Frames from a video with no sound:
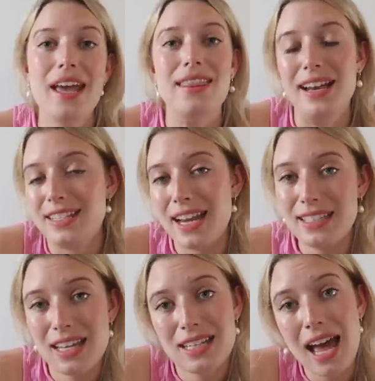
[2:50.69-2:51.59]
they
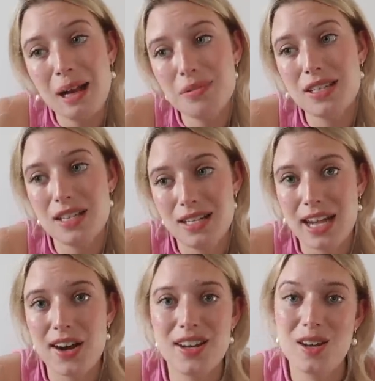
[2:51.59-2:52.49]
take the time to sit
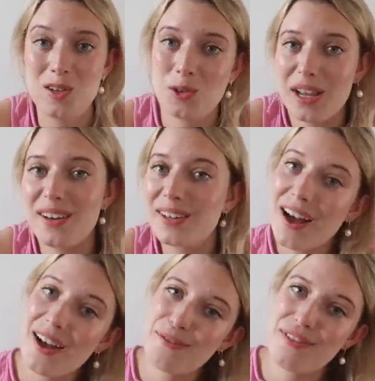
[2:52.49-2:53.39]
down and enjoy their
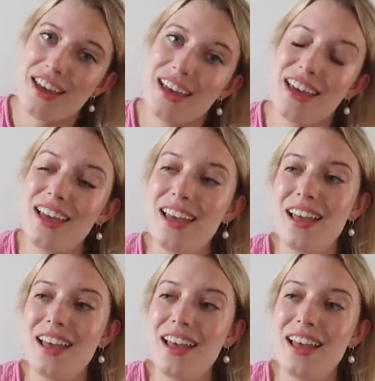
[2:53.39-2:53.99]
coffee.